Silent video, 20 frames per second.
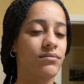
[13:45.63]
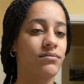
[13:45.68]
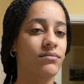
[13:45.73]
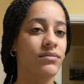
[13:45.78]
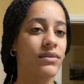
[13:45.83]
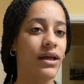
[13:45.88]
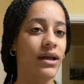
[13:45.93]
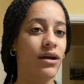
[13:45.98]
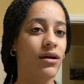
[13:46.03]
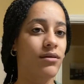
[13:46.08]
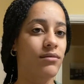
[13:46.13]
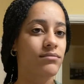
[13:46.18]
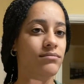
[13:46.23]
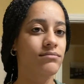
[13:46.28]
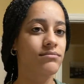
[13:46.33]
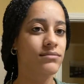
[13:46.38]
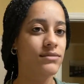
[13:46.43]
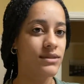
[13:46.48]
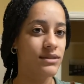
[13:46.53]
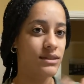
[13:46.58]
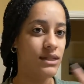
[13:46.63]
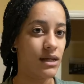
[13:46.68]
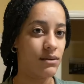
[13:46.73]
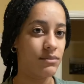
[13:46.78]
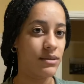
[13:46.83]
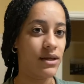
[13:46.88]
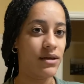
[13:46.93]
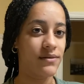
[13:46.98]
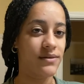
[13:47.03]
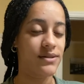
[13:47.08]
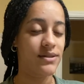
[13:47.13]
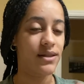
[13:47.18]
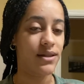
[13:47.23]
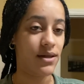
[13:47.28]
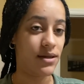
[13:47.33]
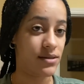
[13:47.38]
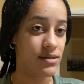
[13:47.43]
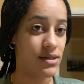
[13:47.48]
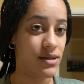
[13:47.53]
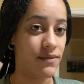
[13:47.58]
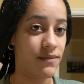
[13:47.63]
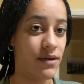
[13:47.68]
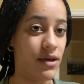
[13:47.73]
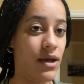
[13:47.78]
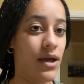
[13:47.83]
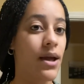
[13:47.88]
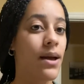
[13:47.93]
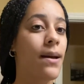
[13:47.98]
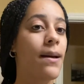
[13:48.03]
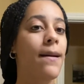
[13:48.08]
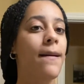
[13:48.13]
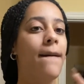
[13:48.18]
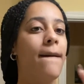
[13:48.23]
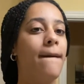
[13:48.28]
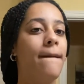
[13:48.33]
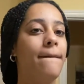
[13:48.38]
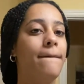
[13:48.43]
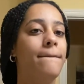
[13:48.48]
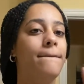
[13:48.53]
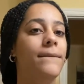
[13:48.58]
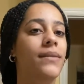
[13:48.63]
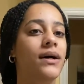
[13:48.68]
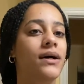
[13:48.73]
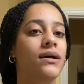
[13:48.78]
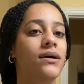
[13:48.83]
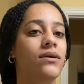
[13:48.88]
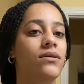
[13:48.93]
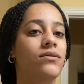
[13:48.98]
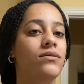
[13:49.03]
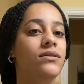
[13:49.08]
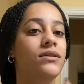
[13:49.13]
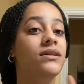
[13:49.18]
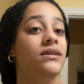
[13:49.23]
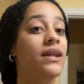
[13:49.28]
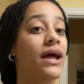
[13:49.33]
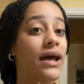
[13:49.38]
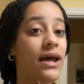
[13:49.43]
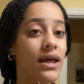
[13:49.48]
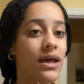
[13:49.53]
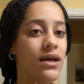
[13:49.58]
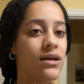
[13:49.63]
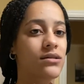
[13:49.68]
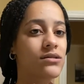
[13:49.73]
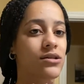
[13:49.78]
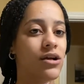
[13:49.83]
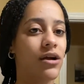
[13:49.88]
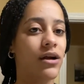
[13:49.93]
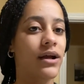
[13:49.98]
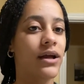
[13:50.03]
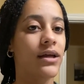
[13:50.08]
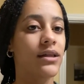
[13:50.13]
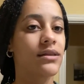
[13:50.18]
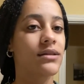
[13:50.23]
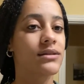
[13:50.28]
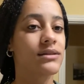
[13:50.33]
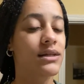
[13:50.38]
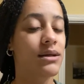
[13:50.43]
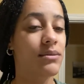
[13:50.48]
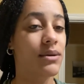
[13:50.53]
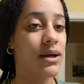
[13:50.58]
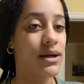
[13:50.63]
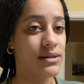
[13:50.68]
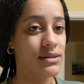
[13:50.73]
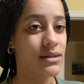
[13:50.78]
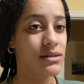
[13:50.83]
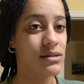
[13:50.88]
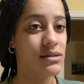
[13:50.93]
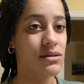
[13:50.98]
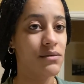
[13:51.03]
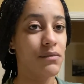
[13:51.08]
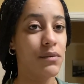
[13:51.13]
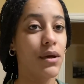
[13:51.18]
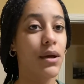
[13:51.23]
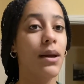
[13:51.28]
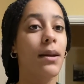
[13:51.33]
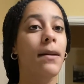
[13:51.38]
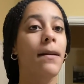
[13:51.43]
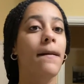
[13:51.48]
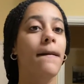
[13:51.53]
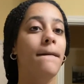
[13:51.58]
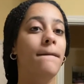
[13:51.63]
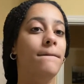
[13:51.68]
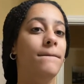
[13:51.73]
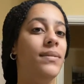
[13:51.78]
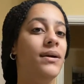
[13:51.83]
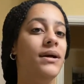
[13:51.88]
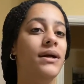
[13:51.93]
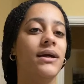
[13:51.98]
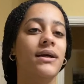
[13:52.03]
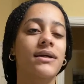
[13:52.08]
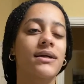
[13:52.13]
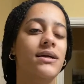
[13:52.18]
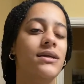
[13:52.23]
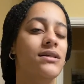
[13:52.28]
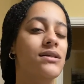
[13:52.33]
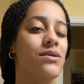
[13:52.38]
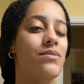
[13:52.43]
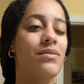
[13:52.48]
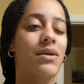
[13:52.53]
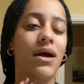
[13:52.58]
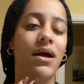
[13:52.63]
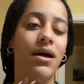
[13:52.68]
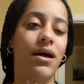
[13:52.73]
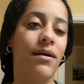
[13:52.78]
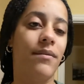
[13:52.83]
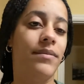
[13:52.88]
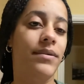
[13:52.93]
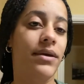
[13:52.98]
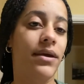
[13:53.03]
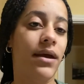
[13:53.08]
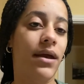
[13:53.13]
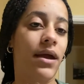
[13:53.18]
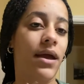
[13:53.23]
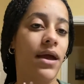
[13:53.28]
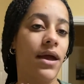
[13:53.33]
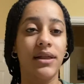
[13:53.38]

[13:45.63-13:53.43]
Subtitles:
Like the same day as Thanksgiving, but the night, sorry, the same night as Thanksgiving, but it ended up not happening.